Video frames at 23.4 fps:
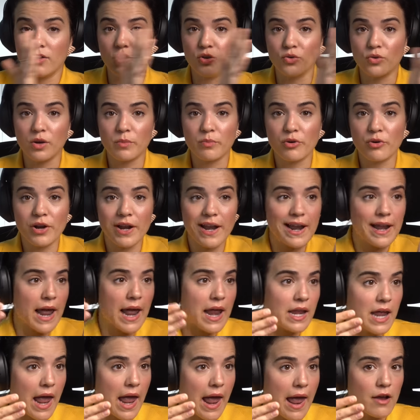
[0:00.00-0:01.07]
you could put it at
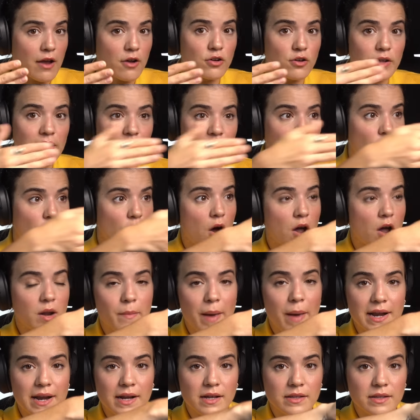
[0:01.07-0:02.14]
any angle and it'll
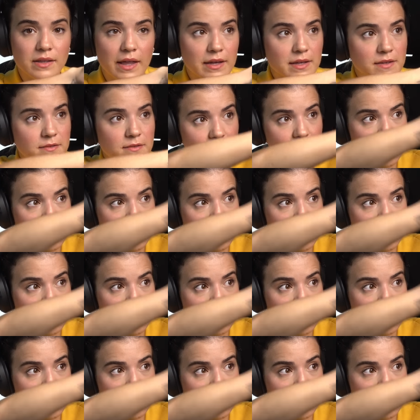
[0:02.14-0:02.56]
automatically like